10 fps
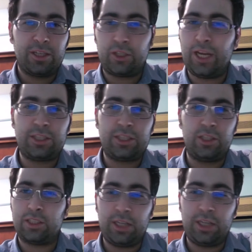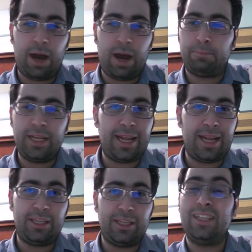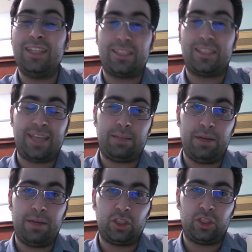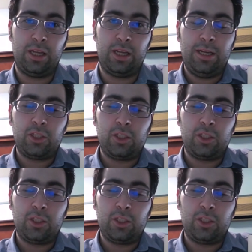create, retrieve, update, and delete statements.